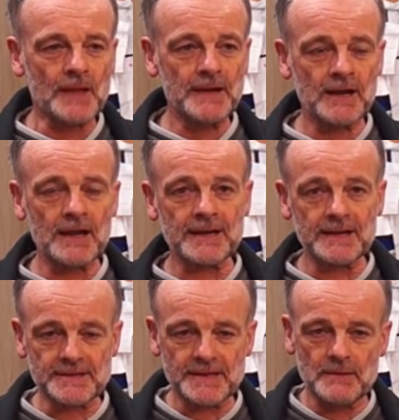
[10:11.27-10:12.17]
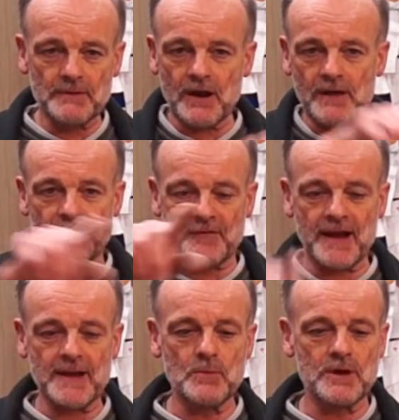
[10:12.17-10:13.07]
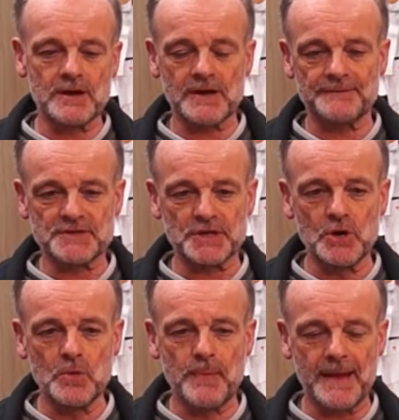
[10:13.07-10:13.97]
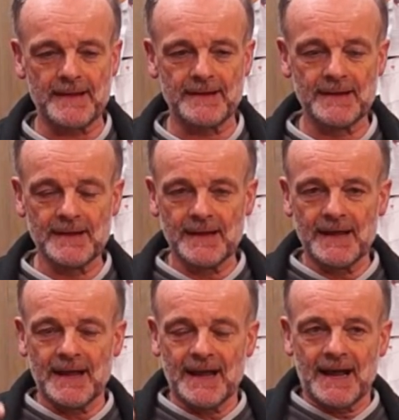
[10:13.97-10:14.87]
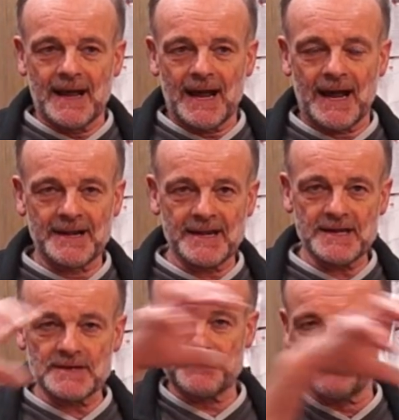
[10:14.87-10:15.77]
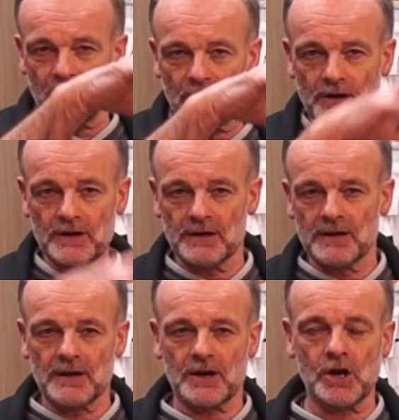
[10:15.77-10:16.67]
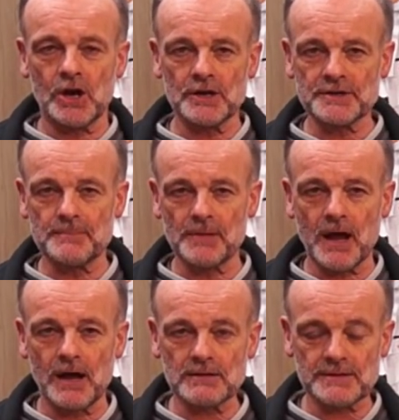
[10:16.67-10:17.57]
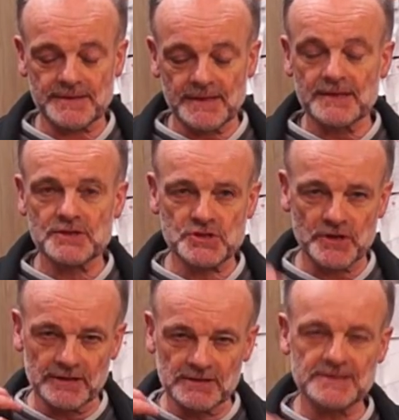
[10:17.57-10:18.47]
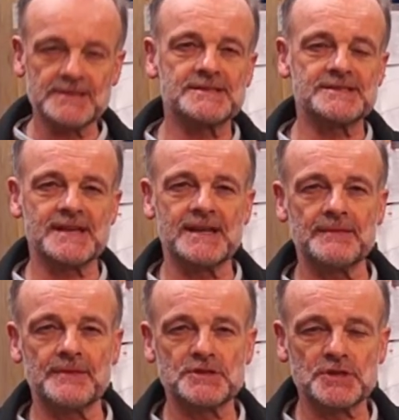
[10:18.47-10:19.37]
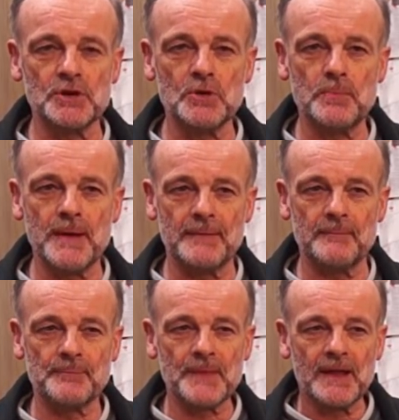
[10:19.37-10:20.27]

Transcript: Now like I say, we've got a framework of tubing. I needed 4 corner blocks drilled to take the tube in.